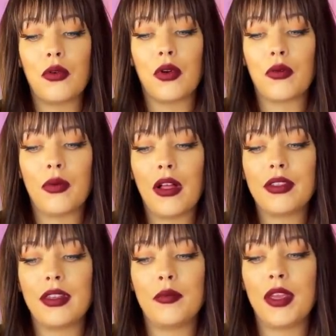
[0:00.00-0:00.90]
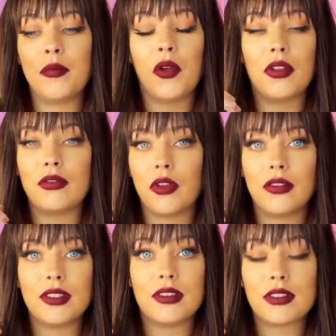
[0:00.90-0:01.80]
or wealthy people
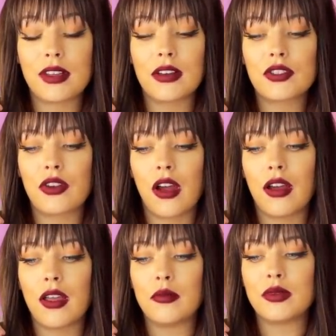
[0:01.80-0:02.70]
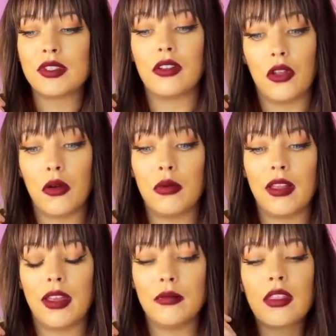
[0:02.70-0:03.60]
involved in sex crimes
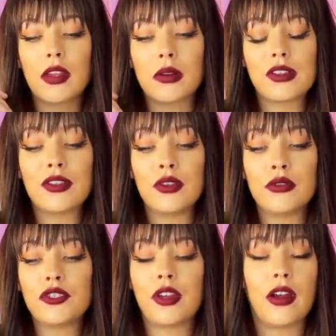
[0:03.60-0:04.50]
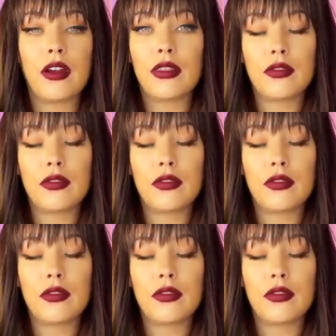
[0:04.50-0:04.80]
globally. There was a new chair in the